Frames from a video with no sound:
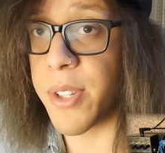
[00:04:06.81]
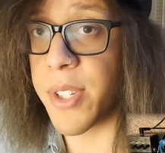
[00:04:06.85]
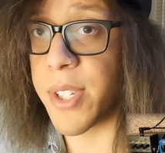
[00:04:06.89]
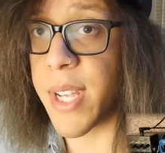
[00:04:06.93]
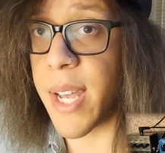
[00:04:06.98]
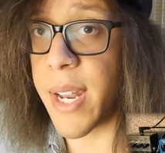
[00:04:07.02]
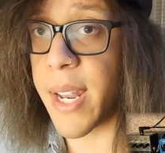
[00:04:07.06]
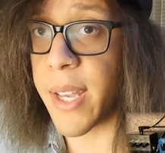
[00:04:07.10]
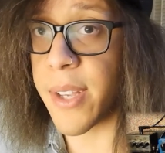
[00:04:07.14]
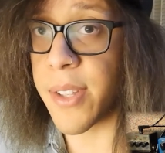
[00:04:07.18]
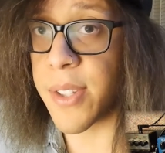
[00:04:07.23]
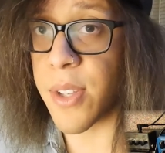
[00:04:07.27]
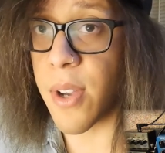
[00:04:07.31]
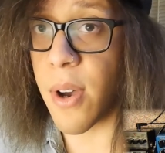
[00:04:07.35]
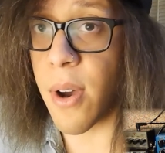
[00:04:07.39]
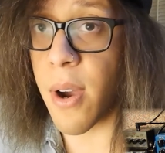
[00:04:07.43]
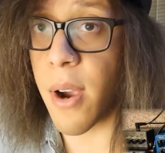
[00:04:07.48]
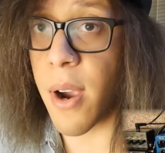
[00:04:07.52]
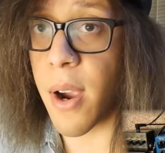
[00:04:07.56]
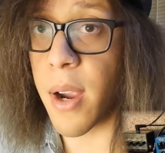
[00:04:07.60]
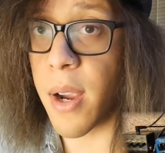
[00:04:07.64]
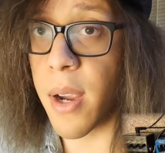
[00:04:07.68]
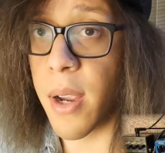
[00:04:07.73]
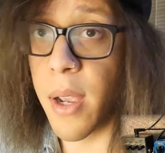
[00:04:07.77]
settings
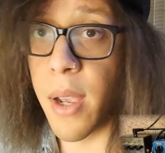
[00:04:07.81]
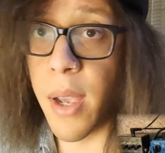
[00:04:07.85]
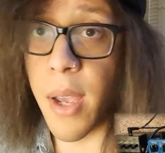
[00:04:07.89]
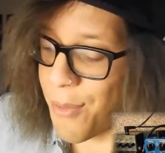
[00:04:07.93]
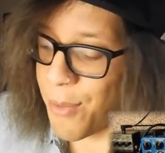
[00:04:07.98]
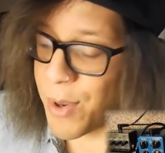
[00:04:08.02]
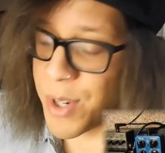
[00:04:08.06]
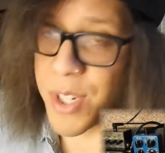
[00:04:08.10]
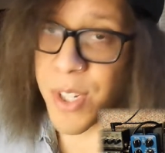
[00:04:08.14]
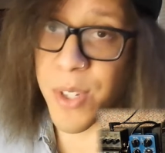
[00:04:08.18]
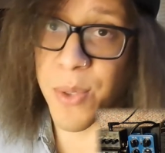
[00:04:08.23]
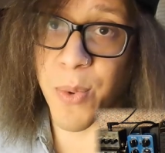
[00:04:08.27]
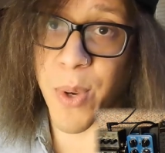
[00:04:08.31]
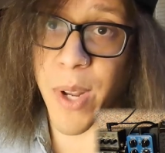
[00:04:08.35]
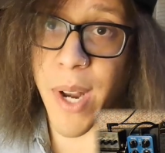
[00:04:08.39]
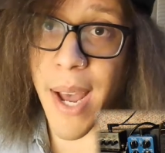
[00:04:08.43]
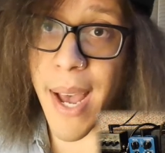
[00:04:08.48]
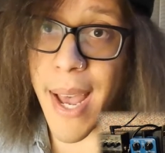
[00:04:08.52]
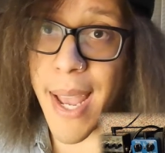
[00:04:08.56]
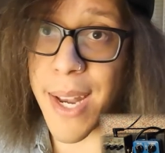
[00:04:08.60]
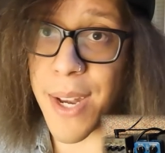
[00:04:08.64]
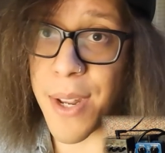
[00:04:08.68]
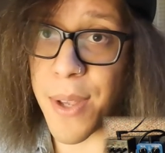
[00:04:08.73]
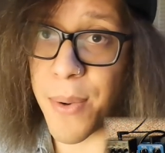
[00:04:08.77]
are, which is what
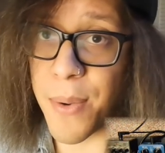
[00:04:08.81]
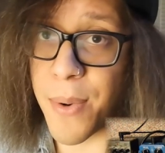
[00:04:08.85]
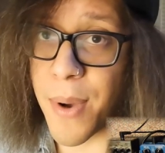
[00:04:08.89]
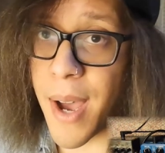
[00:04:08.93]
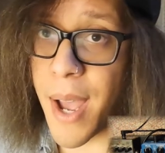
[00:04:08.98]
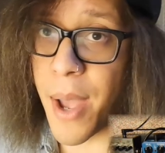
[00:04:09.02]
I do.